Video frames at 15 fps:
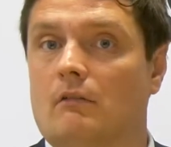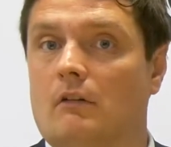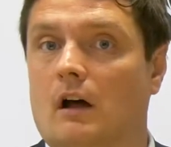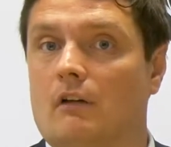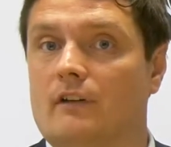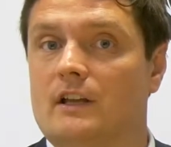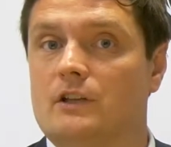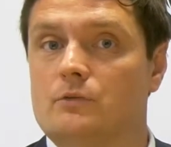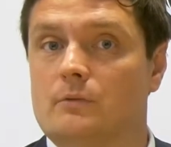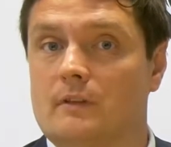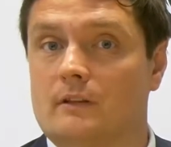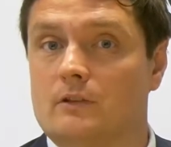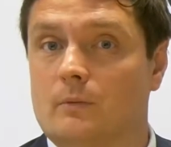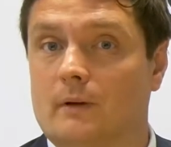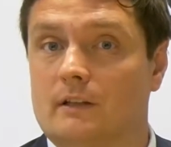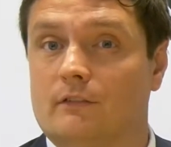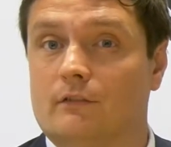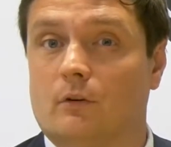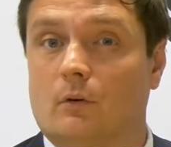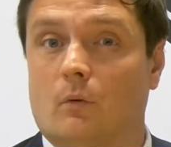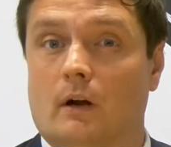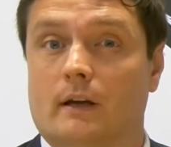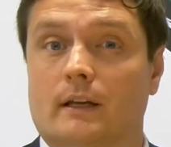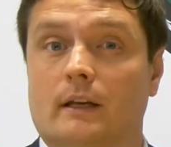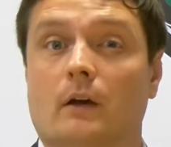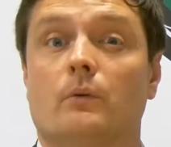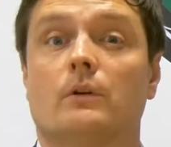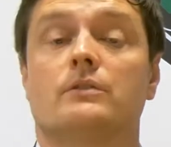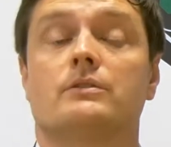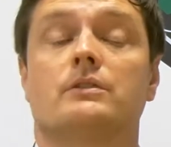arrange within 24 working
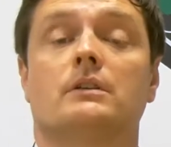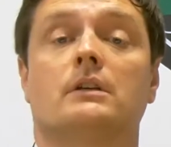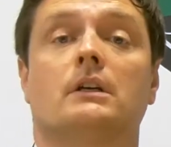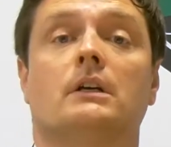hours